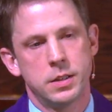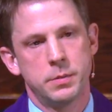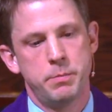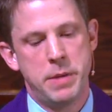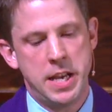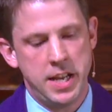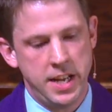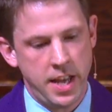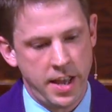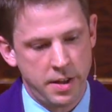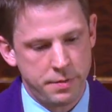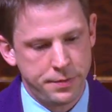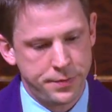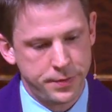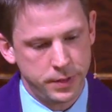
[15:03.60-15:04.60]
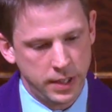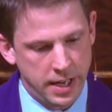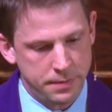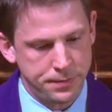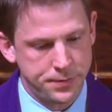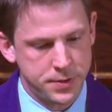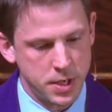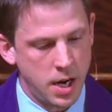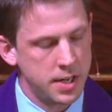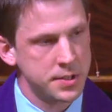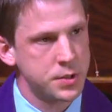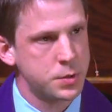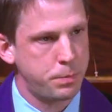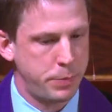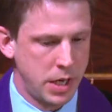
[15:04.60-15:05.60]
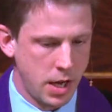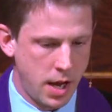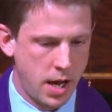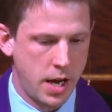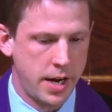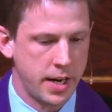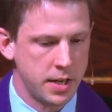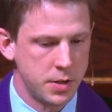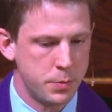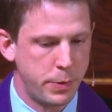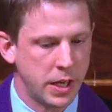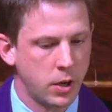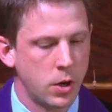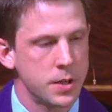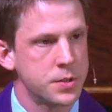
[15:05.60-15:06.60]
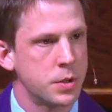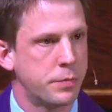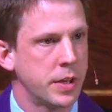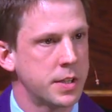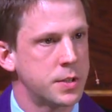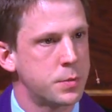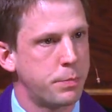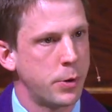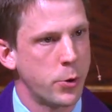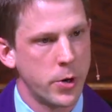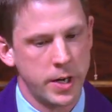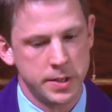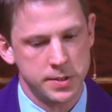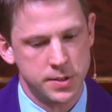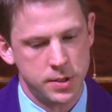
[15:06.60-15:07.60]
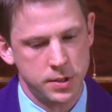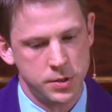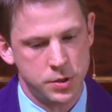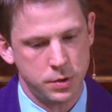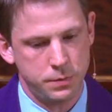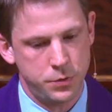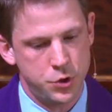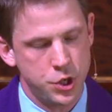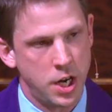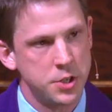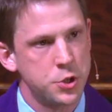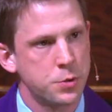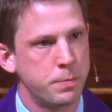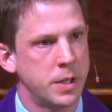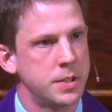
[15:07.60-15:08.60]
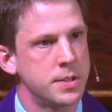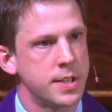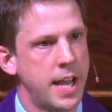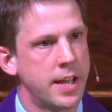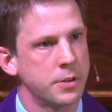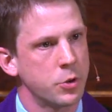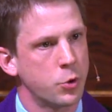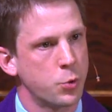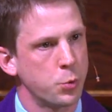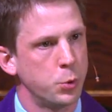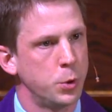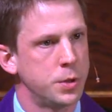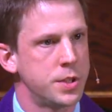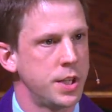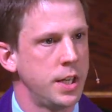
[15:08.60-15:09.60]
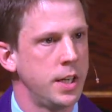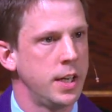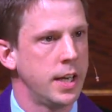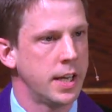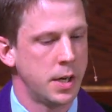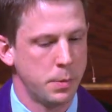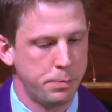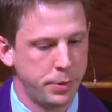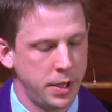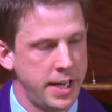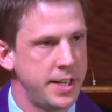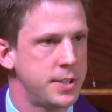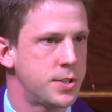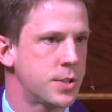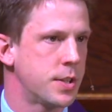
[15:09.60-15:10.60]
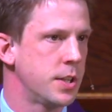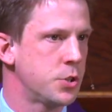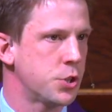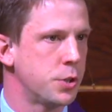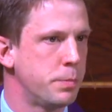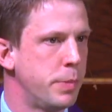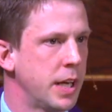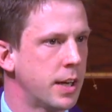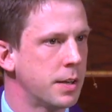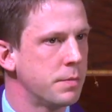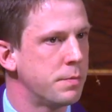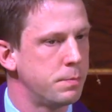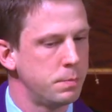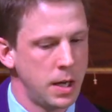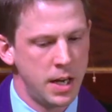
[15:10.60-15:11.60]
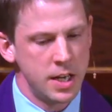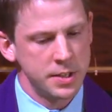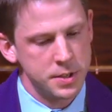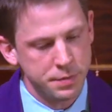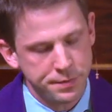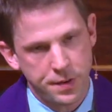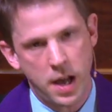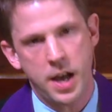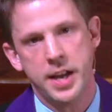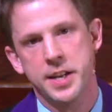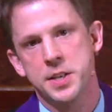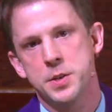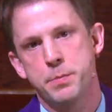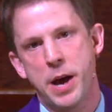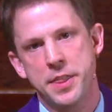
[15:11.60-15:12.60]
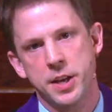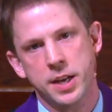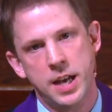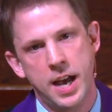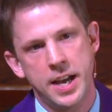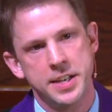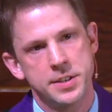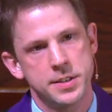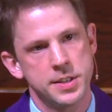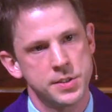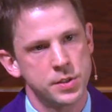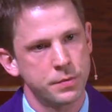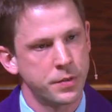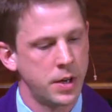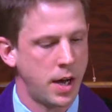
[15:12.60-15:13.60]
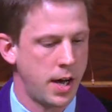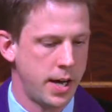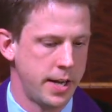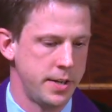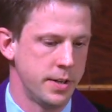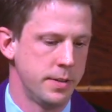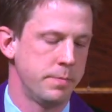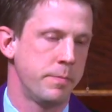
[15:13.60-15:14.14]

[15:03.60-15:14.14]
Many have left us behind because of experiences of judgment and cruelty in a place that should be defined by the kindness of God.